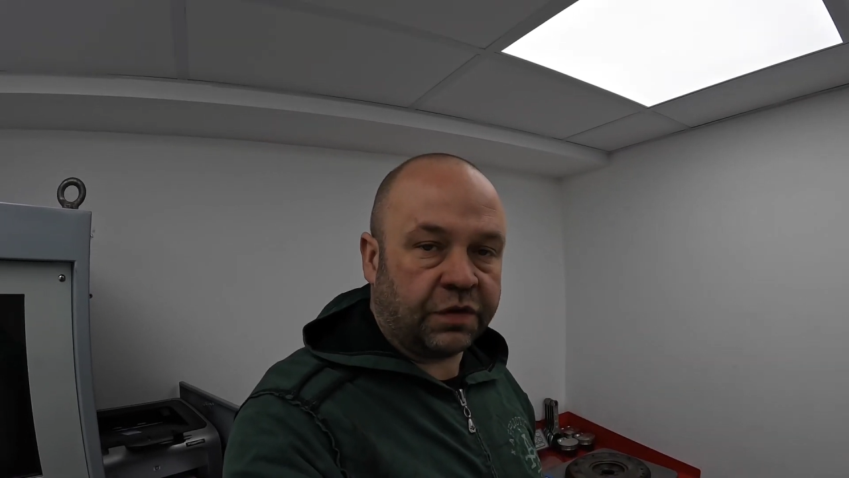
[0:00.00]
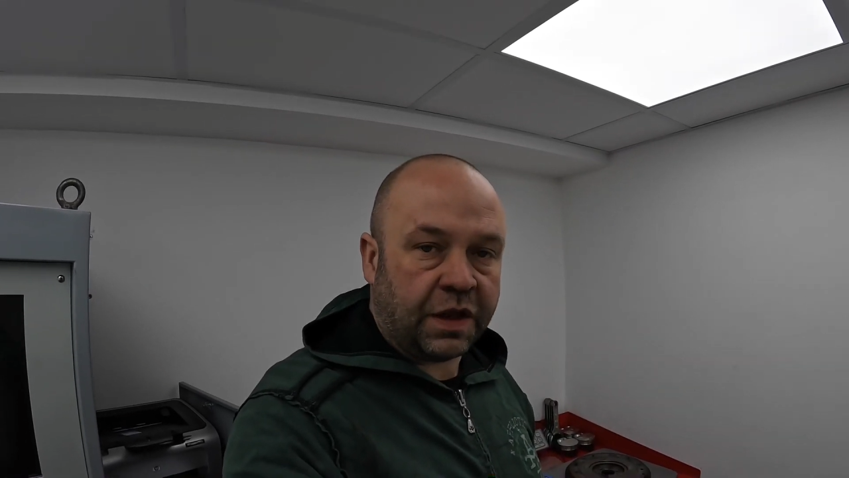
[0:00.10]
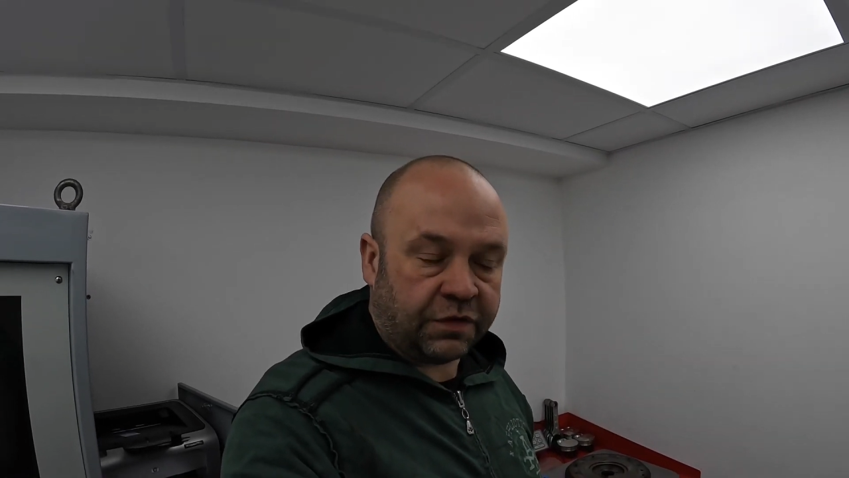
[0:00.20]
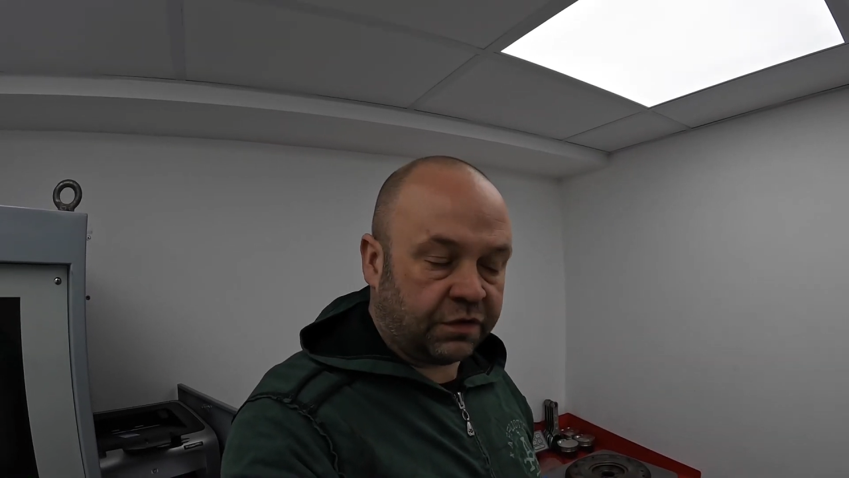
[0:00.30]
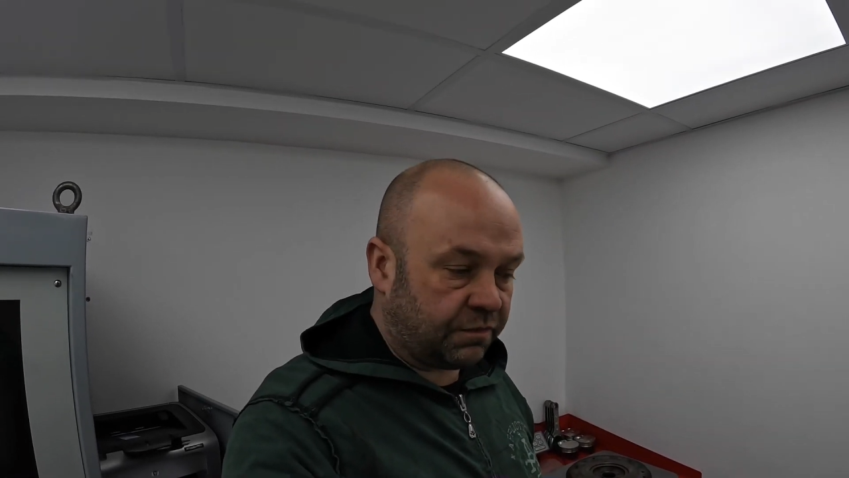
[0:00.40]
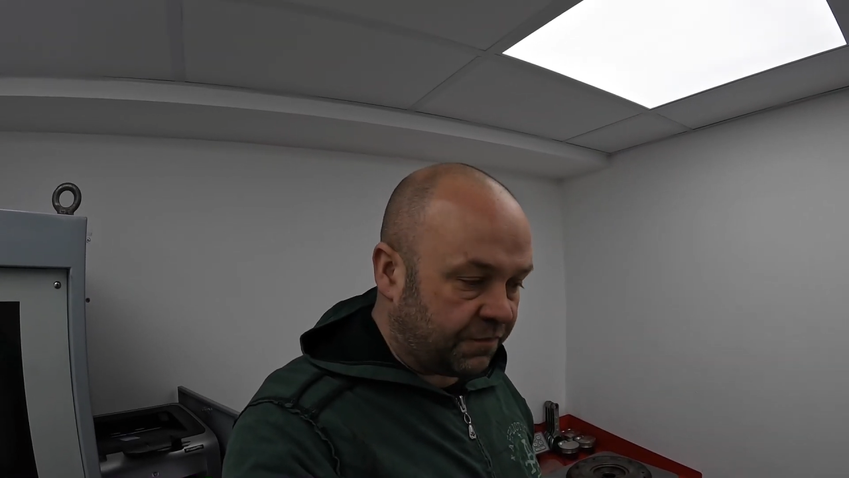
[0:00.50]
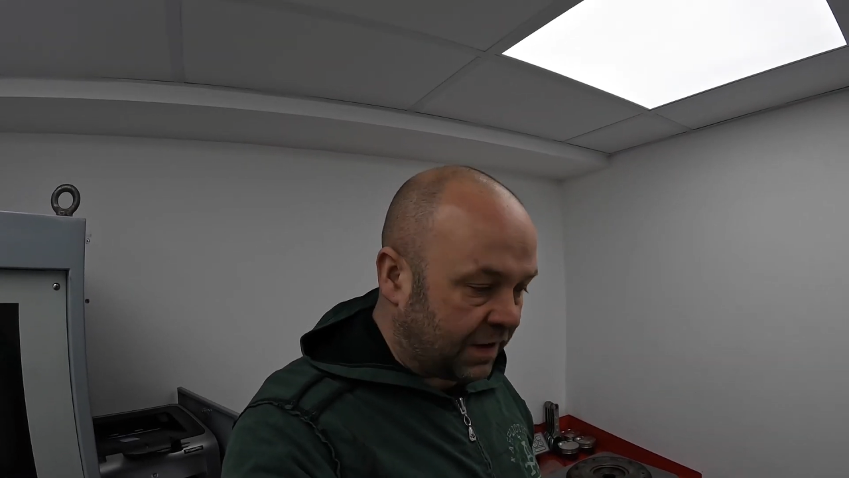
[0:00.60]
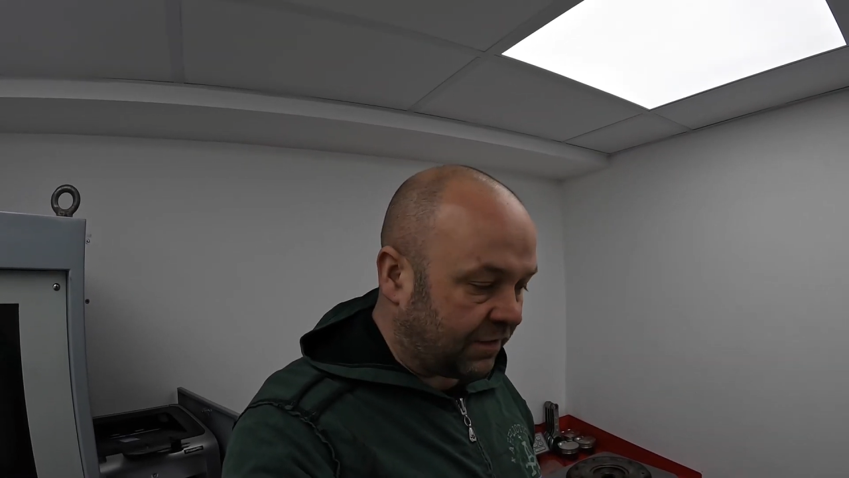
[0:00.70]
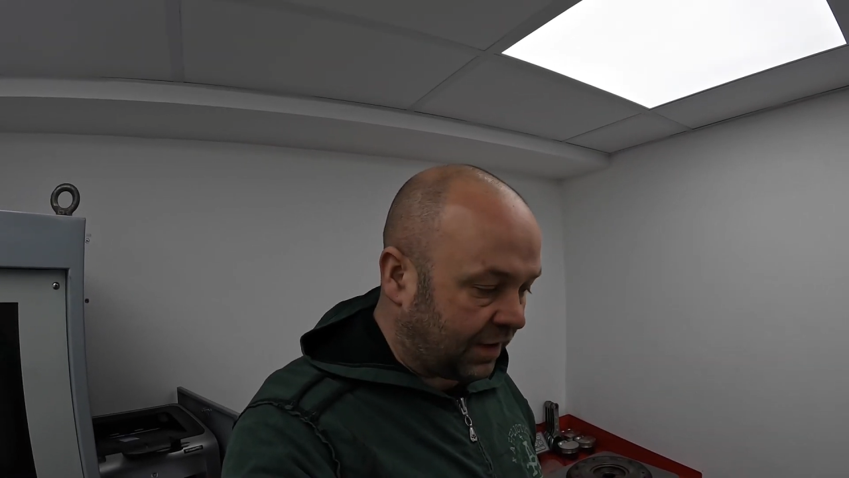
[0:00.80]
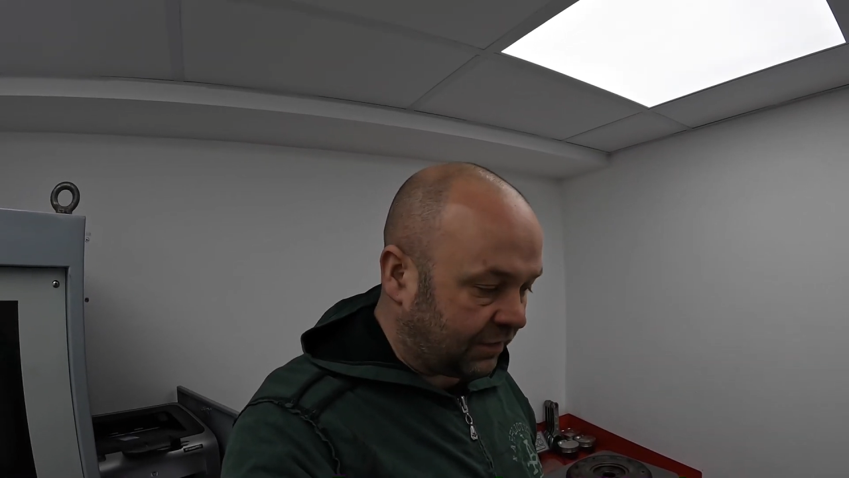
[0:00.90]
That's
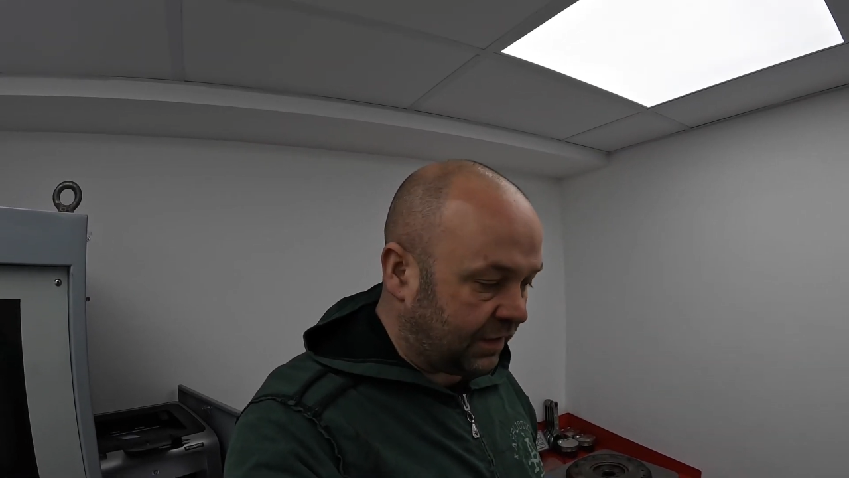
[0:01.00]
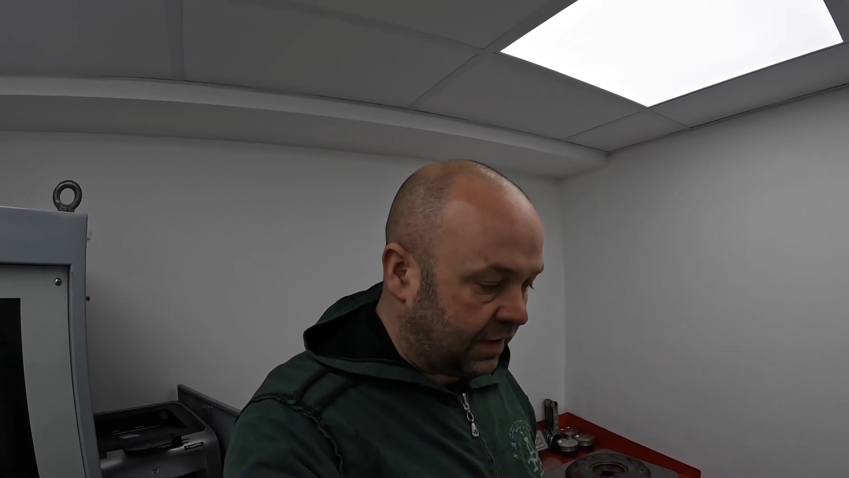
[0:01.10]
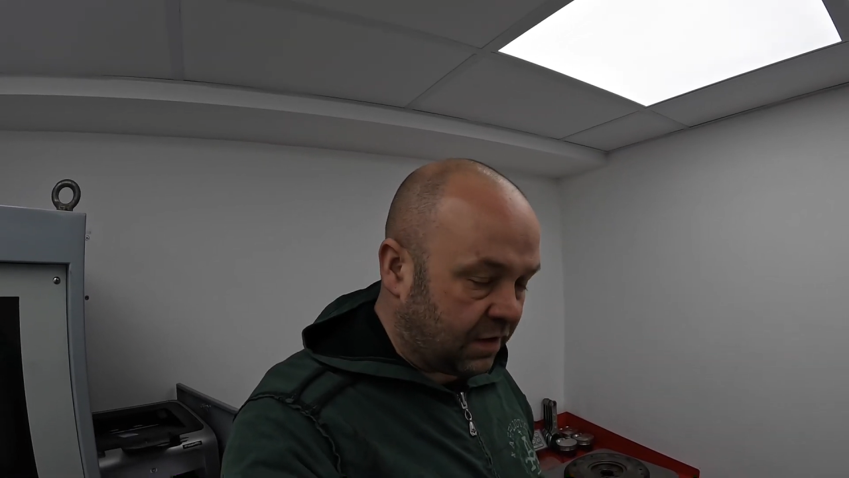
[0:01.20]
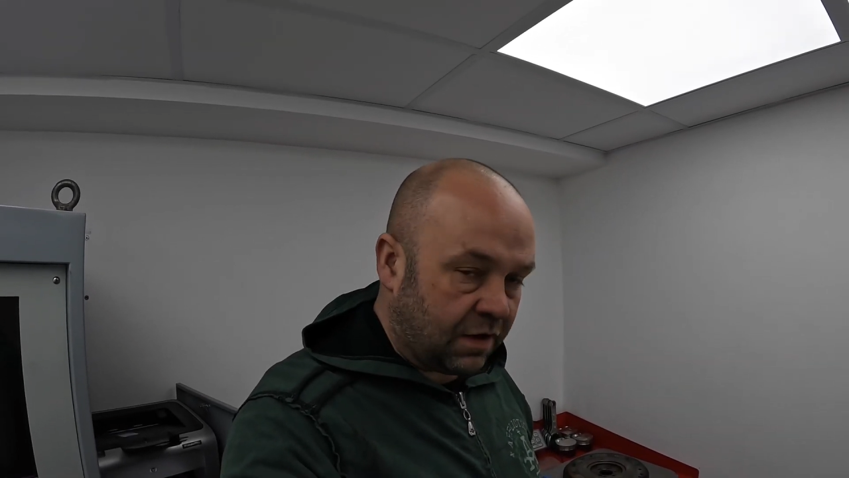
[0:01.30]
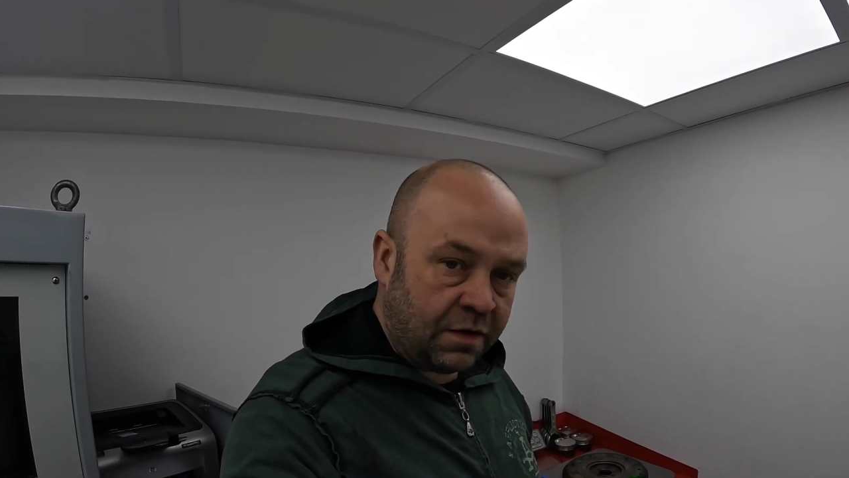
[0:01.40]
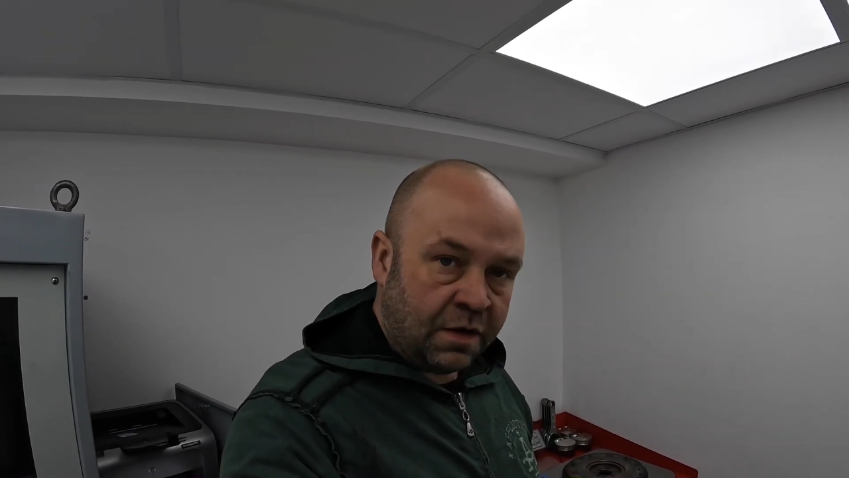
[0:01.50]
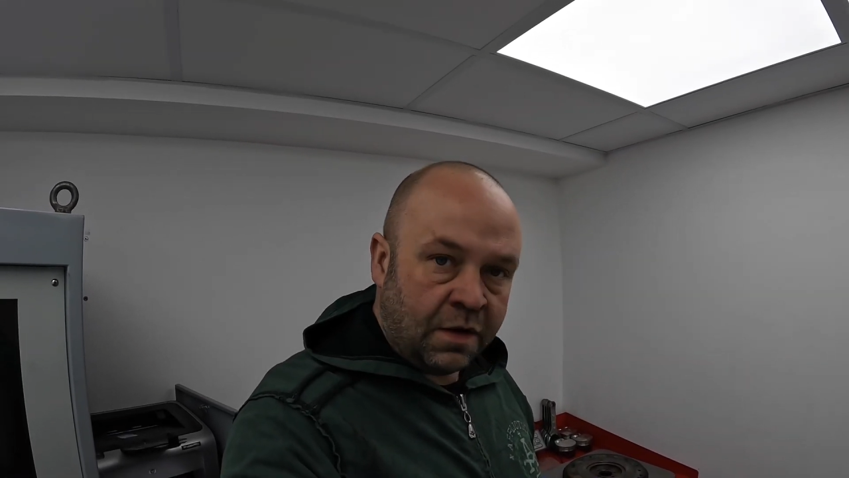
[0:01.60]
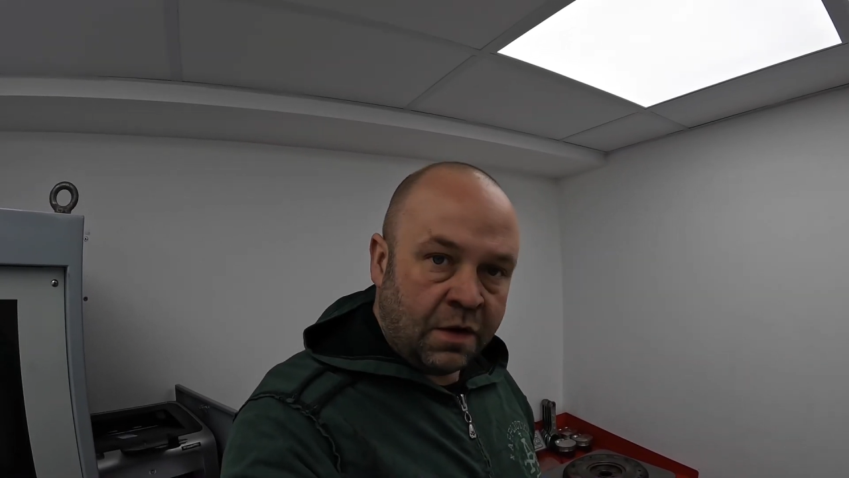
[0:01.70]
fantastic, and